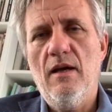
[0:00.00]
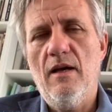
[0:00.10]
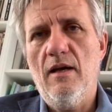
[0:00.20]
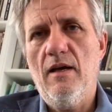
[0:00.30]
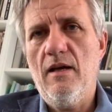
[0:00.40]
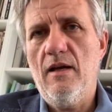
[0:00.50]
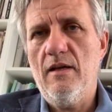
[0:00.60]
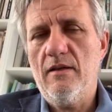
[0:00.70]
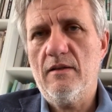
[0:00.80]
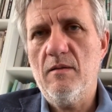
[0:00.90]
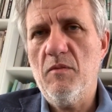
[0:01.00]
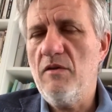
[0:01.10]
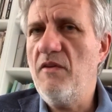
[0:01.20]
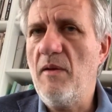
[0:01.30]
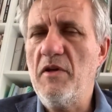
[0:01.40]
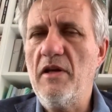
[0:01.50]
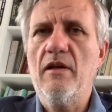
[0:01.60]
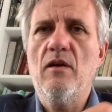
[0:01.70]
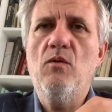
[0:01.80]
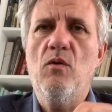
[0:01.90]
and Kimberly
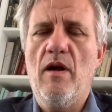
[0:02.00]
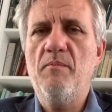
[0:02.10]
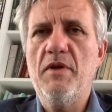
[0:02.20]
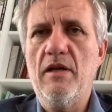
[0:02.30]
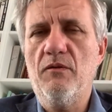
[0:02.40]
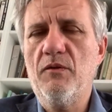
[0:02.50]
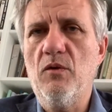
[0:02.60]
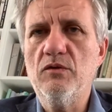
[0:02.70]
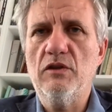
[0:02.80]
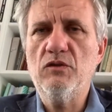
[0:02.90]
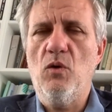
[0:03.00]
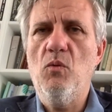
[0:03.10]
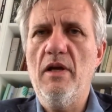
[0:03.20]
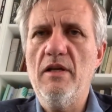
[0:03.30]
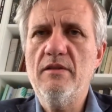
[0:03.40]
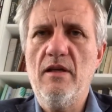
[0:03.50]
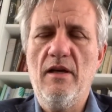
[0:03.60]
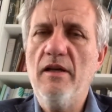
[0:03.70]
Fleming, who have been, of course, as always,